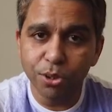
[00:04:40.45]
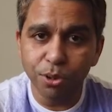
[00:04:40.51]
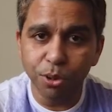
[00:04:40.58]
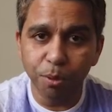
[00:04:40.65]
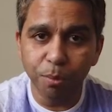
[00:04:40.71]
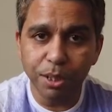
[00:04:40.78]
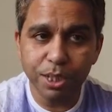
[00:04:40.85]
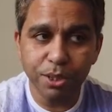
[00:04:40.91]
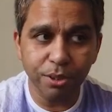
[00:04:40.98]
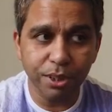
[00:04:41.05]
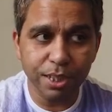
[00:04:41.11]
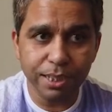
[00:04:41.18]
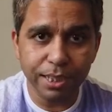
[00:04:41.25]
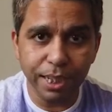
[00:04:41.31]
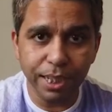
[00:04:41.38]
So nobody's
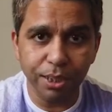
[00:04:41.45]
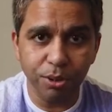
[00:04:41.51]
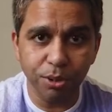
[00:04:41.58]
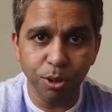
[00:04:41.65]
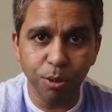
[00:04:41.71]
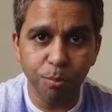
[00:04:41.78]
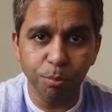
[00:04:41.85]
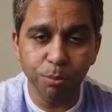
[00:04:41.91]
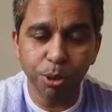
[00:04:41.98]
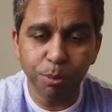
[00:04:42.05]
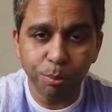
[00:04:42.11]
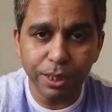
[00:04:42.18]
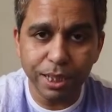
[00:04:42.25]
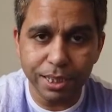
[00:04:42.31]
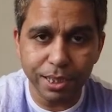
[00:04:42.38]
going to say no.
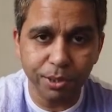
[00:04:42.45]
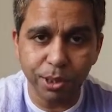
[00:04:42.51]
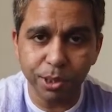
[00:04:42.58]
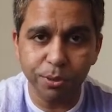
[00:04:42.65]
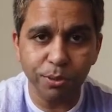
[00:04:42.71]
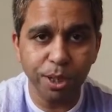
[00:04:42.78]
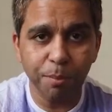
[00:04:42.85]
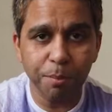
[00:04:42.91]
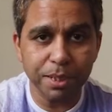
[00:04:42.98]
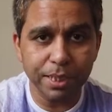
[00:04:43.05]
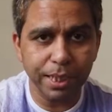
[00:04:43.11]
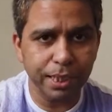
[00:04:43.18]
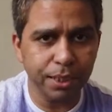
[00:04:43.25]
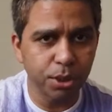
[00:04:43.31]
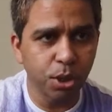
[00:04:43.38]
No police is going to come
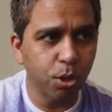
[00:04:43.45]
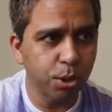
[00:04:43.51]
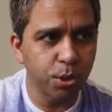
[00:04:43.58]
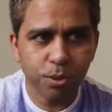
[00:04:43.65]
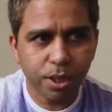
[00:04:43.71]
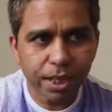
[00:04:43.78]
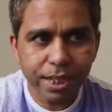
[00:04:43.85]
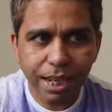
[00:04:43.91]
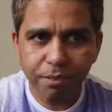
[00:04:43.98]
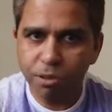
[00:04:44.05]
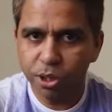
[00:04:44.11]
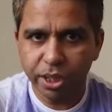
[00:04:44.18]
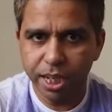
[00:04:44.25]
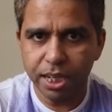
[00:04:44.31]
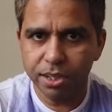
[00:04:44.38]
and say like, no, you can't
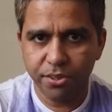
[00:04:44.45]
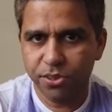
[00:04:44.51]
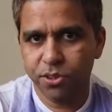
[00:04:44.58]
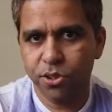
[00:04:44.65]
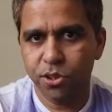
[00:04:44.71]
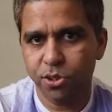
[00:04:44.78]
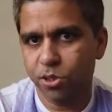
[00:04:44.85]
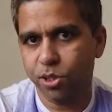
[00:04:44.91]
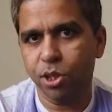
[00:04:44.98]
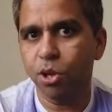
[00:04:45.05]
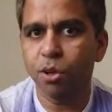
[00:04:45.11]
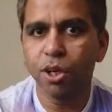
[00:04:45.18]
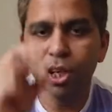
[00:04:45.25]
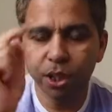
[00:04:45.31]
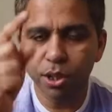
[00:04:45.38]
have your hair six inches
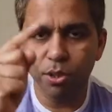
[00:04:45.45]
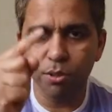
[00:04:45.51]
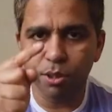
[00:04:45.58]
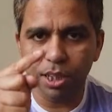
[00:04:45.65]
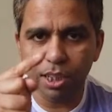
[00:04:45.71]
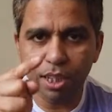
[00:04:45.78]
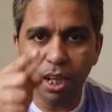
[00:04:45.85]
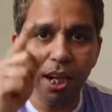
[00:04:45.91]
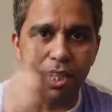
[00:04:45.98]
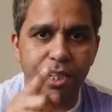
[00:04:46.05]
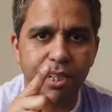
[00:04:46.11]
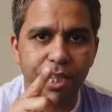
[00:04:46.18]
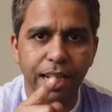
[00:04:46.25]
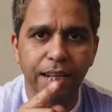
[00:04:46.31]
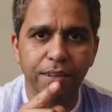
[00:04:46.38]
long. You are a
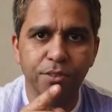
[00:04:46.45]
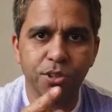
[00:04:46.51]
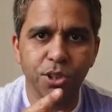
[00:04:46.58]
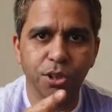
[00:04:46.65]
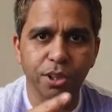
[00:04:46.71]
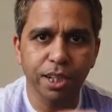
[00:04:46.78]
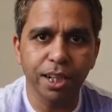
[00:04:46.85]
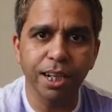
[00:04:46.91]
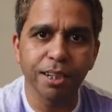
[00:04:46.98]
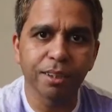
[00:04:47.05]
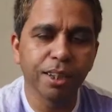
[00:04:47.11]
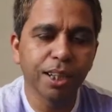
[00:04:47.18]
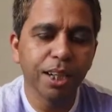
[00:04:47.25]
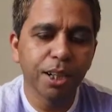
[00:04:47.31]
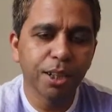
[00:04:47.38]
guy. Have short
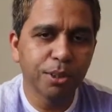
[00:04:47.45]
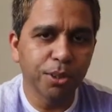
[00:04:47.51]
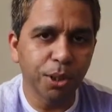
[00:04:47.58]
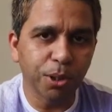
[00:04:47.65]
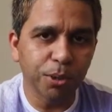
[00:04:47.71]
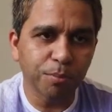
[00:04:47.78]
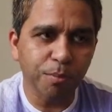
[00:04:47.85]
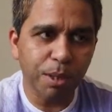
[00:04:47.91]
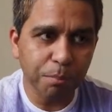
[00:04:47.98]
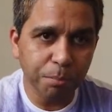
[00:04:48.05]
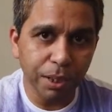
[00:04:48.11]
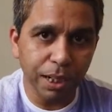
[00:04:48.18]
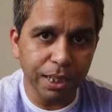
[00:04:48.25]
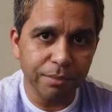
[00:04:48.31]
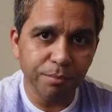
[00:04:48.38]
hair. So,
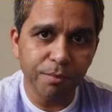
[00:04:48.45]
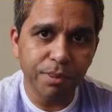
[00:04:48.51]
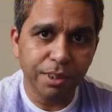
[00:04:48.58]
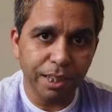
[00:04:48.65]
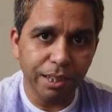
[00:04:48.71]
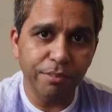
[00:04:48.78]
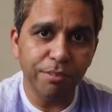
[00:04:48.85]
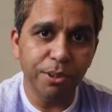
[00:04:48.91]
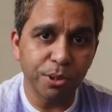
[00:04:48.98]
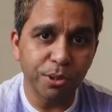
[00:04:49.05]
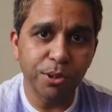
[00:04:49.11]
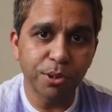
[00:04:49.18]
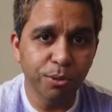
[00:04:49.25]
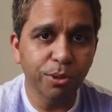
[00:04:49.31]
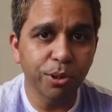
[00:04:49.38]
but if
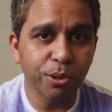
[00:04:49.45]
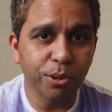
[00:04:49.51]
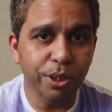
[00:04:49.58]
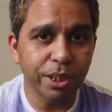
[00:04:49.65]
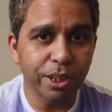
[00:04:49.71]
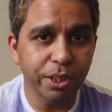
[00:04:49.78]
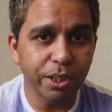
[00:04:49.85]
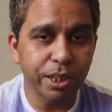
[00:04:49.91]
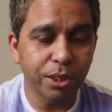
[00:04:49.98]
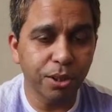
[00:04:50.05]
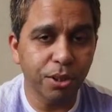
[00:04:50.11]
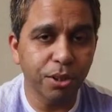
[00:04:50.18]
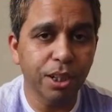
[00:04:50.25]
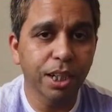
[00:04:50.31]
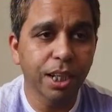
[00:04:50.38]
you do grow your hair
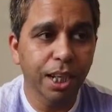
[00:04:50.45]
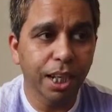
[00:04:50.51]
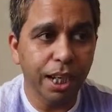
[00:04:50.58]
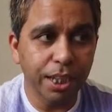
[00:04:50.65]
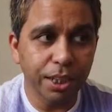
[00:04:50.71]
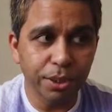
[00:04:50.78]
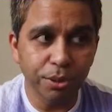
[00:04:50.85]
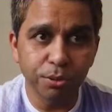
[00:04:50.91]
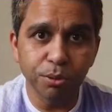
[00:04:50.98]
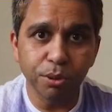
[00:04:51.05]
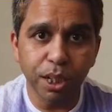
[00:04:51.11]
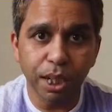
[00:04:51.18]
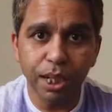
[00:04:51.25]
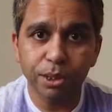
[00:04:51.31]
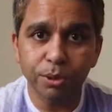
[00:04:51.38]
long,
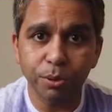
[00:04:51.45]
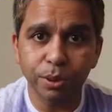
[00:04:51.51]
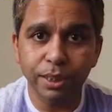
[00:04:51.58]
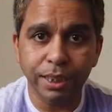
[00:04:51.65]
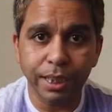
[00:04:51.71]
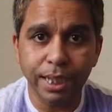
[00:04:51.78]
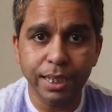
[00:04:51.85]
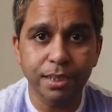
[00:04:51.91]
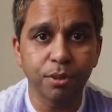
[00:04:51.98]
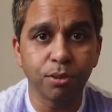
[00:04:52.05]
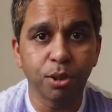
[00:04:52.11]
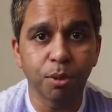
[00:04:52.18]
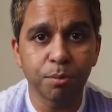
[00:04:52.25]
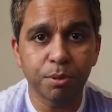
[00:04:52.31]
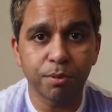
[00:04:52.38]
you are going against the
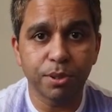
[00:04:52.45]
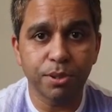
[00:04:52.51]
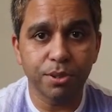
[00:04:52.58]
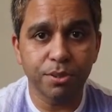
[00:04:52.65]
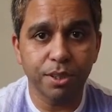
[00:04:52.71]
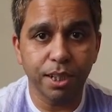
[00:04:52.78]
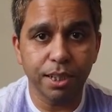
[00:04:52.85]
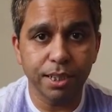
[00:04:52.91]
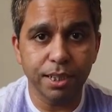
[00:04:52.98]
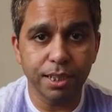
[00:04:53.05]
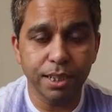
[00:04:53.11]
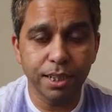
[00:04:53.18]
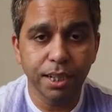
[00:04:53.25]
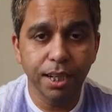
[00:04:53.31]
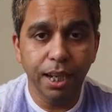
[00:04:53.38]
norms of the
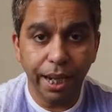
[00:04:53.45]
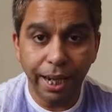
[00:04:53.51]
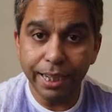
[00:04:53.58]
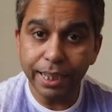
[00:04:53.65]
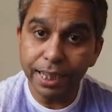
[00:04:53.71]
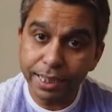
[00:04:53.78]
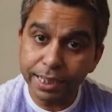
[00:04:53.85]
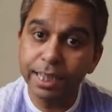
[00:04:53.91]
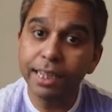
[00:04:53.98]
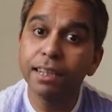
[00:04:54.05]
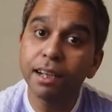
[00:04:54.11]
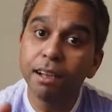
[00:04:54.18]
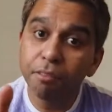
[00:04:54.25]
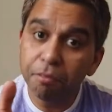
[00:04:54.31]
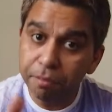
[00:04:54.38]
society. And I
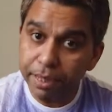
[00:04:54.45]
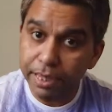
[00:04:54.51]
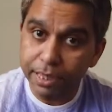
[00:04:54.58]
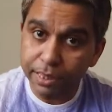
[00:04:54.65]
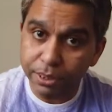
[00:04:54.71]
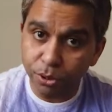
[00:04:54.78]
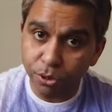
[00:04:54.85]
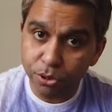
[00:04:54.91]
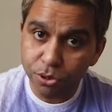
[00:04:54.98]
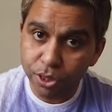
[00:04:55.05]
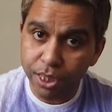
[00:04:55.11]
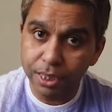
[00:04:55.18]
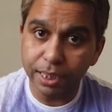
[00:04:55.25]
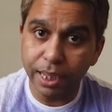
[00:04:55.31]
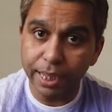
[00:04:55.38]
did feel those
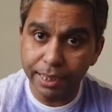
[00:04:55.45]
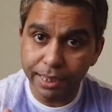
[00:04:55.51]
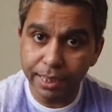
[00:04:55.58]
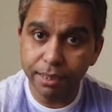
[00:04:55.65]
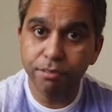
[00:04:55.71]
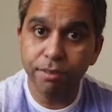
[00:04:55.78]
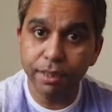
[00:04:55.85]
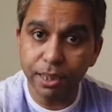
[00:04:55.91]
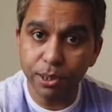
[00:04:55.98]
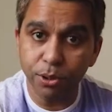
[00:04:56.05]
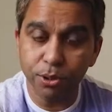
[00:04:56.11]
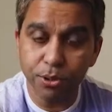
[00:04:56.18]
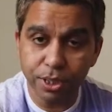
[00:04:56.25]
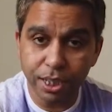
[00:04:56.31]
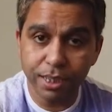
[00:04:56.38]
things. I did feel
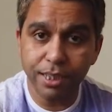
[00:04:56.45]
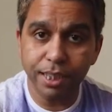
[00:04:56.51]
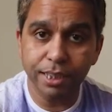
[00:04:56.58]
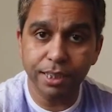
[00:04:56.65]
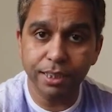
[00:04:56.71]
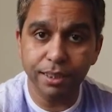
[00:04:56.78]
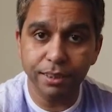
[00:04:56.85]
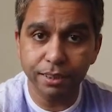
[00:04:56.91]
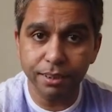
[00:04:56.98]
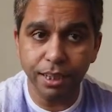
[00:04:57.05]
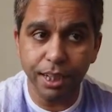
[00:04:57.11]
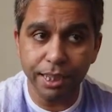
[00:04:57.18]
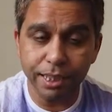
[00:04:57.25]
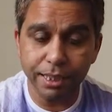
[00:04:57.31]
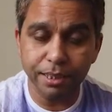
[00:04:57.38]
those things that the, the
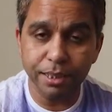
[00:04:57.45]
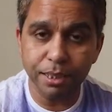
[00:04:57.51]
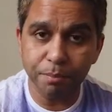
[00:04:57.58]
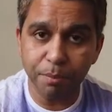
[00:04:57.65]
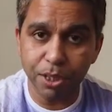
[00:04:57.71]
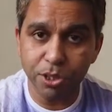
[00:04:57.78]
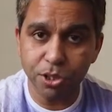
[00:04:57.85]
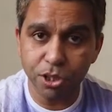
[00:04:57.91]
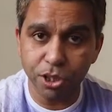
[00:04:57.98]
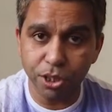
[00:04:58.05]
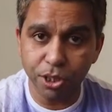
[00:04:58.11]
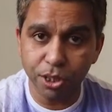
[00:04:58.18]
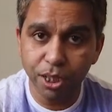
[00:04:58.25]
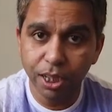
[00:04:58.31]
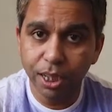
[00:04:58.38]
articles
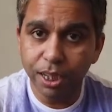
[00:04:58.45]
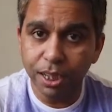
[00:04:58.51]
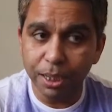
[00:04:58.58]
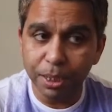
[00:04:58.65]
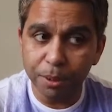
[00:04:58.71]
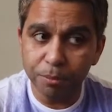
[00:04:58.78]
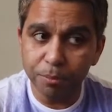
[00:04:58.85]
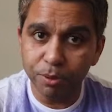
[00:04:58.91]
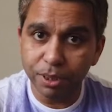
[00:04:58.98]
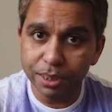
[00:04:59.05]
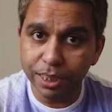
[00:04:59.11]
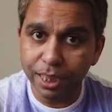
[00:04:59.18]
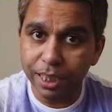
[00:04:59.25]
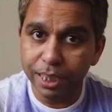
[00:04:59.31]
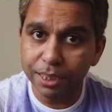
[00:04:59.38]
mentioned um,
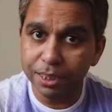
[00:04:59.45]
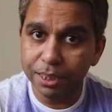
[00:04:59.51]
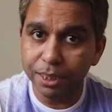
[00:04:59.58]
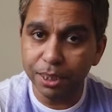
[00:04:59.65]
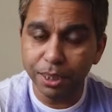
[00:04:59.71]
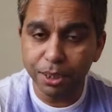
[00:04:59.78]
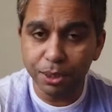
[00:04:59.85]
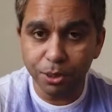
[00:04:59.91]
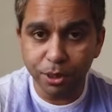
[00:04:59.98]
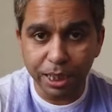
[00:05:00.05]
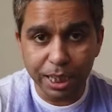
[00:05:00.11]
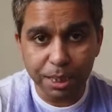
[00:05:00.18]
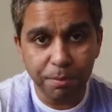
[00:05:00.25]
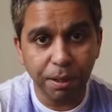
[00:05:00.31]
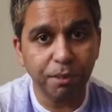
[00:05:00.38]
that uh, you
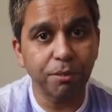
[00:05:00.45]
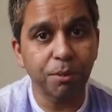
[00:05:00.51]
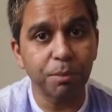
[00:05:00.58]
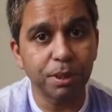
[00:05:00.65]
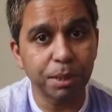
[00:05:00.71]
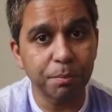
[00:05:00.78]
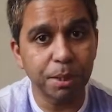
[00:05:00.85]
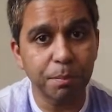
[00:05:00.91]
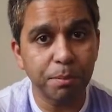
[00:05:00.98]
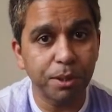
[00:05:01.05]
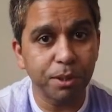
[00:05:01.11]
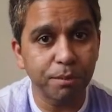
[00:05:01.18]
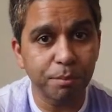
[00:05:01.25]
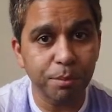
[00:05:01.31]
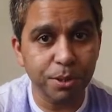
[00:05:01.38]
can expect from other
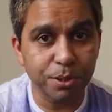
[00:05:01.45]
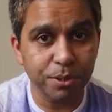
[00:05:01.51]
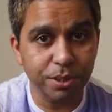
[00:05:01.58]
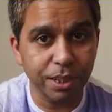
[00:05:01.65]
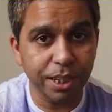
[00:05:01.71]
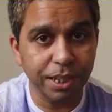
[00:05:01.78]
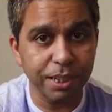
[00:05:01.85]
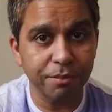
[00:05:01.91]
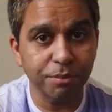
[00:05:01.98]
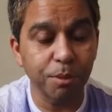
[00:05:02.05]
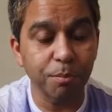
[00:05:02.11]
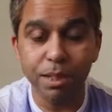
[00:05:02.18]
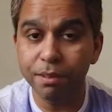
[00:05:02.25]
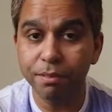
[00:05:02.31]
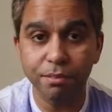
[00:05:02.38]
people or from the society,
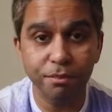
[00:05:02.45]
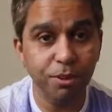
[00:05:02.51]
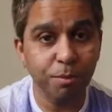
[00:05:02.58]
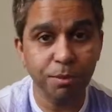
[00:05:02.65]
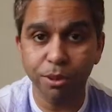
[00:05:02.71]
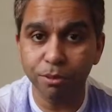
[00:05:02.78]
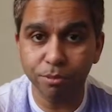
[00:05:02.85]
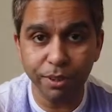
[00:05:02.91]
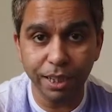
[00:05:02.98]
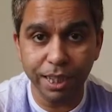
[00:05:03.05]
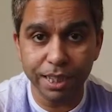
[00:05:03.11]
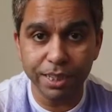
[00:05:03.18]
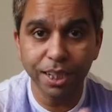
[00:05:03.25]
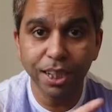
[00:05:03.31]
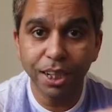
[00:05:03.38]
from even from your
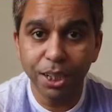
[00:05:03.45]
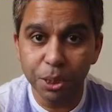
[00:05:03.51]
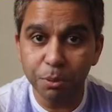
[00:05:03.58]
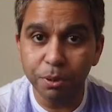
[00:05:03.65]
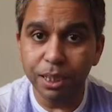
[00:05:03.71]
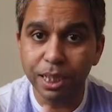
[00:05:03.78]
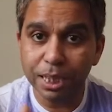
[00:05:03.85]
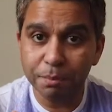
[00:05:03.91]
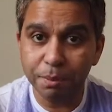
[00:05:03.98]
friends, you can